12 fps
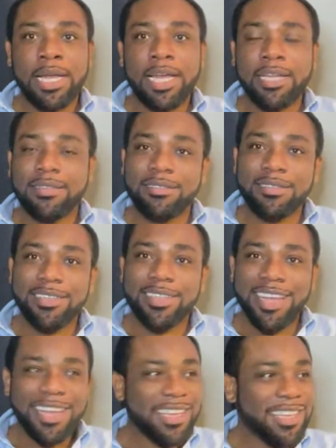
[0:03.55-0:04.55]
and
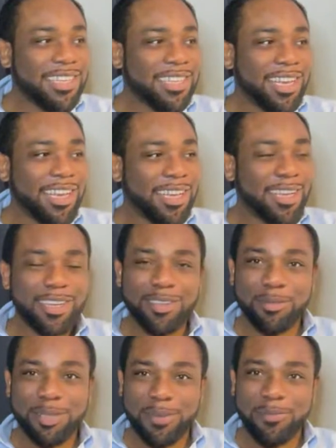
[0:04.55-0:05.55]
today
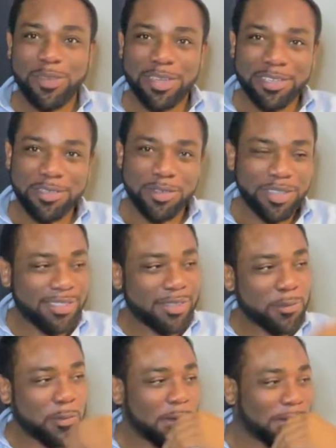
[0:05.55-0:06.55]
we have a very
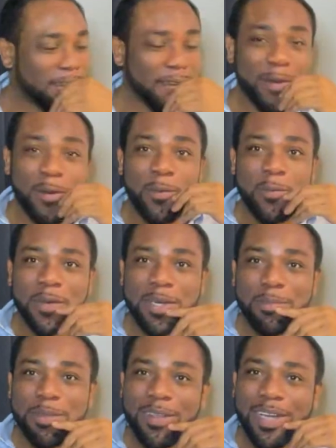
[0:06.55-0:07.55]
interesting one. We're
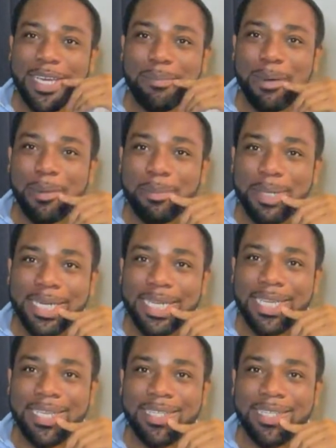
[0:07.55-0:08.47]
going to be talking about money.